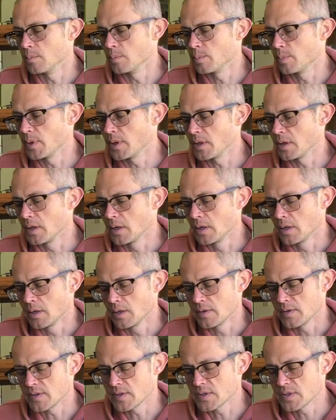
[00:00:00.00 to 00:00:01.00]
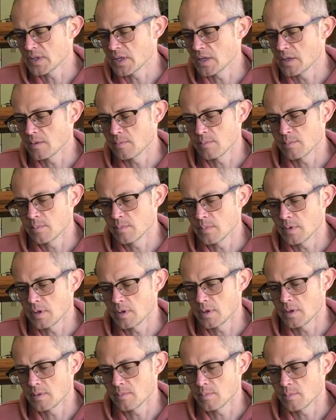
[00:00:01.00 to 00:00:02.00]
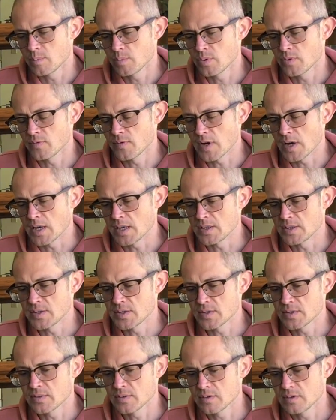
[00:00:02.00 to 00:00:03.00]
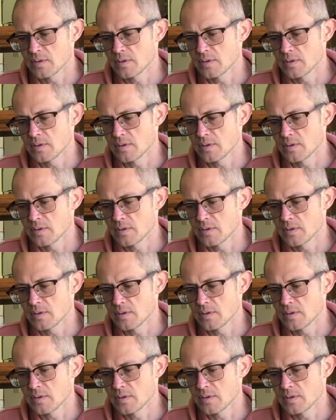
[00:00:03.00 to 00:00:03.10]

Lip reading: But the stem provides